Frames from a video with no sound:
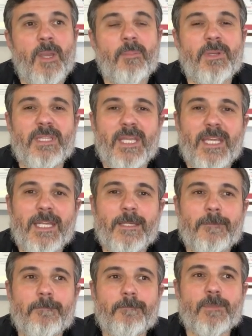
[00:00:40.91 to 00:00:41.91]
But
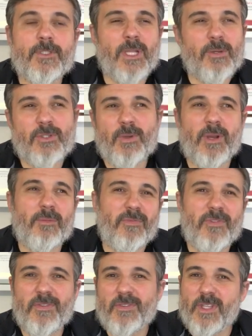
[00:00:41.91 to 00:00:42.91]
then, so that was around
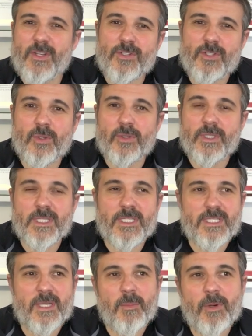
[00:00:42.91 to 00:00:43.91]
15 years old. Then
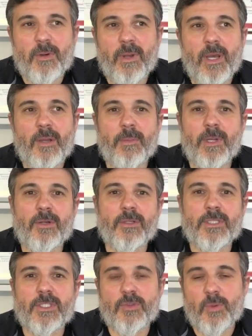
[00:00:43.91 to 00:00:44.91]
somewhere around my
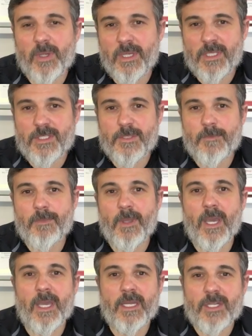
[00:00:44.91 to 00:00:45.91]
early 20s,
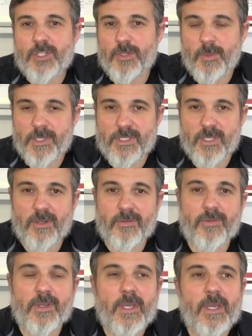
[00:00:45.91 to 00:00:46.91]
I had injured
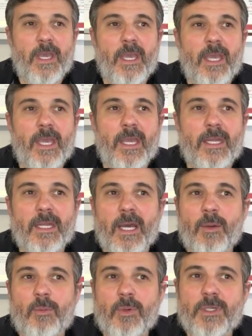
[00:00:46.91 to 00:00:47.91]
myself and
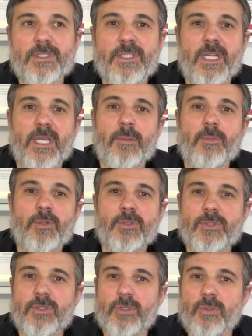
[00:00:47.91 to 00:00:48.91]
I wasn't able
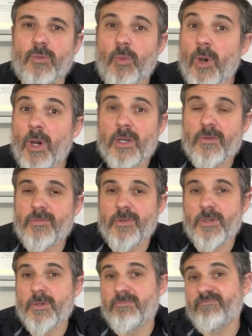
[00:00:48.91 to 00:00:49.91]
to walk
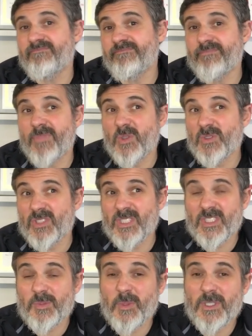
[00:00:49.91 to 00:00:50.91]
for about
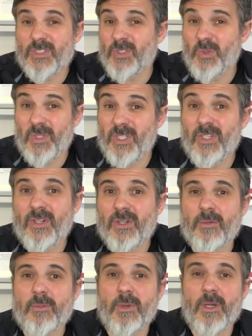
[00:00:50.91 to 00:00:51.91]
6 months to a year
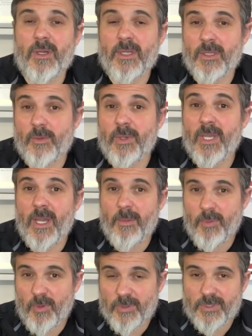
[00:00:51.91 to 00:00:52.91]
in the rehab
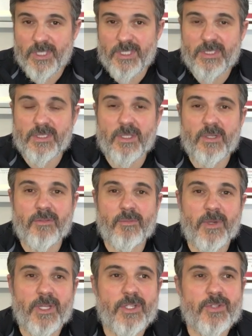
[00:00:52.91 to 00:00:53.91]
process of
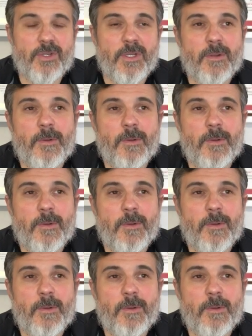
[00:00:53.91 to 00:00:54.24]
my injury.